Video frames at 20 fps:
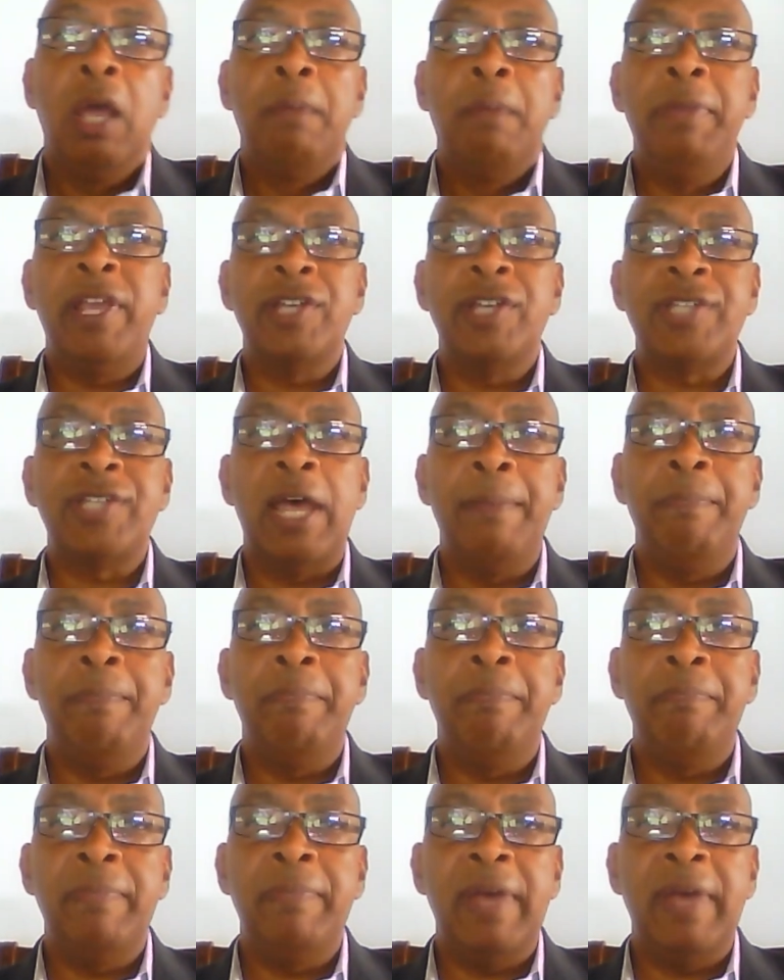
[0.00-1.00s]
because
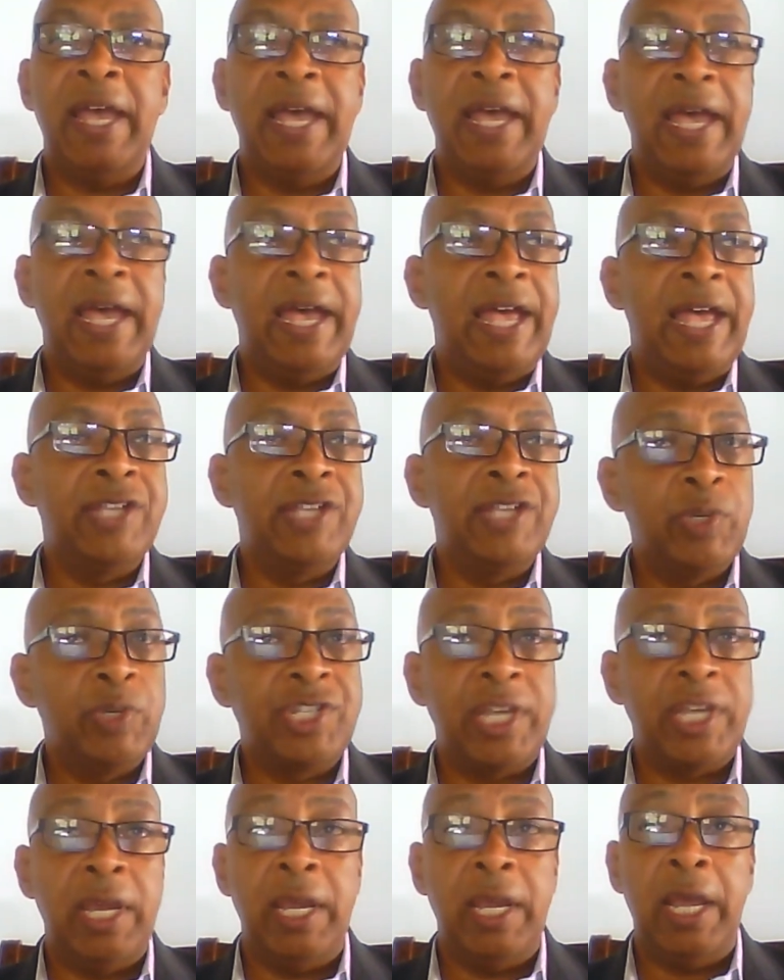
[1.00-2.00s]
as we
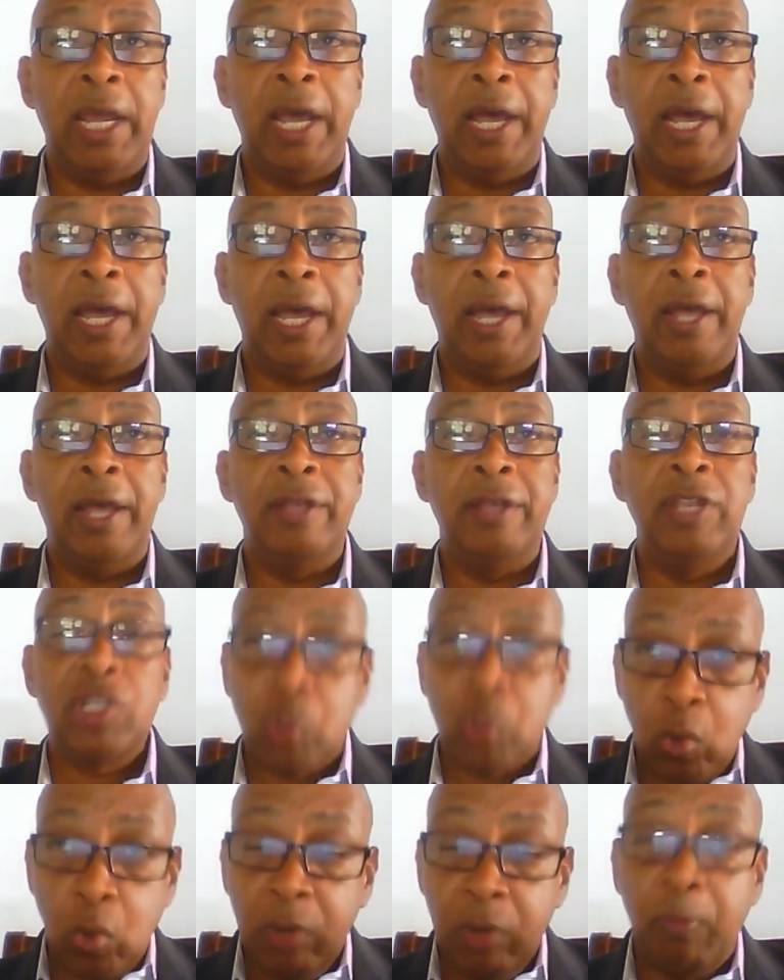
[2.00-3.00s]
say, the
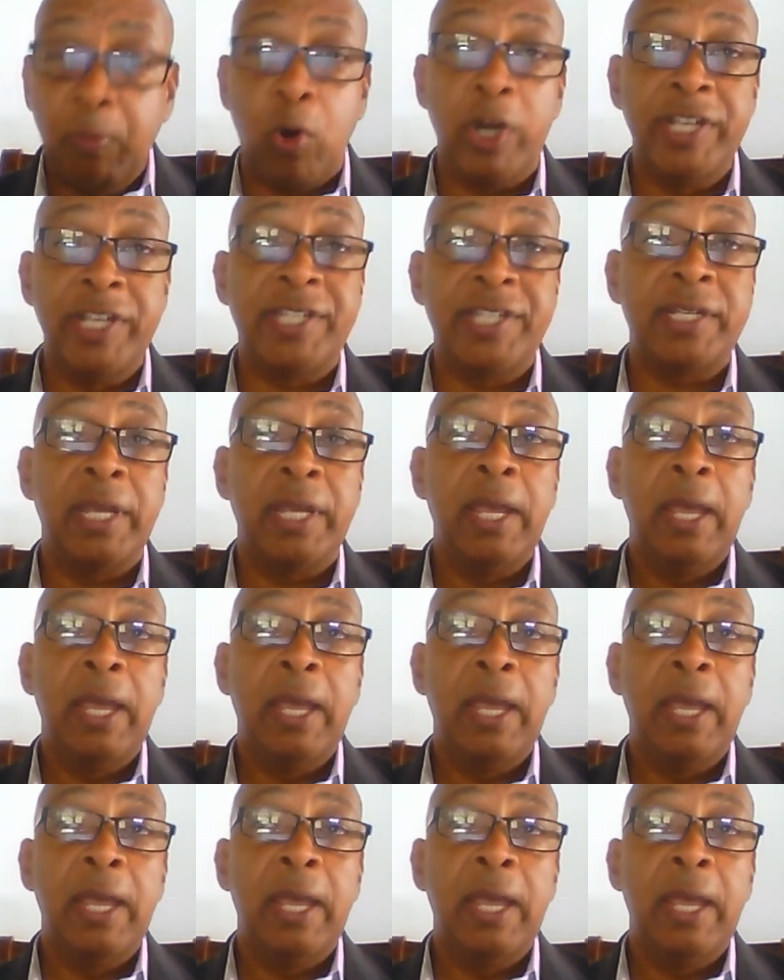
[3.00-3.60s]
school boards